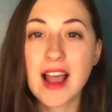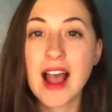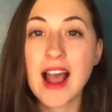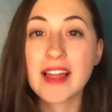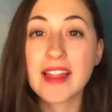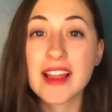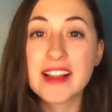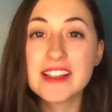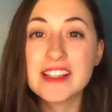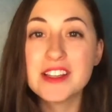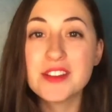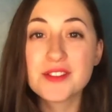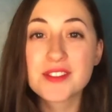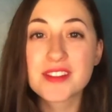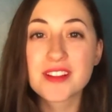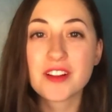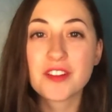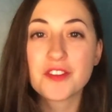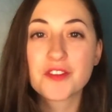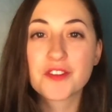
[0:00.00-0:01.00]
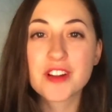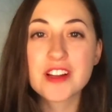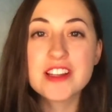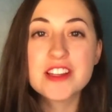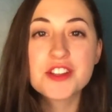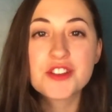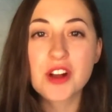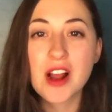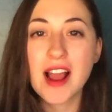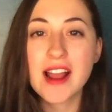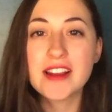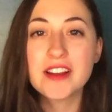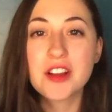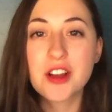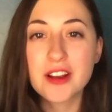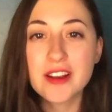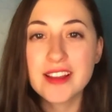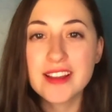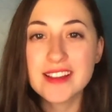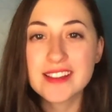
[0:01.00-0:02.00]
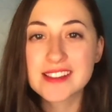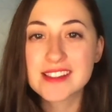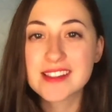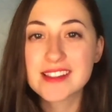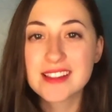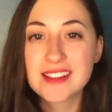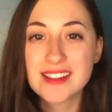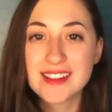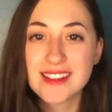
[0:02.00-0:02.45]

I like to use little freeze-dried goodies.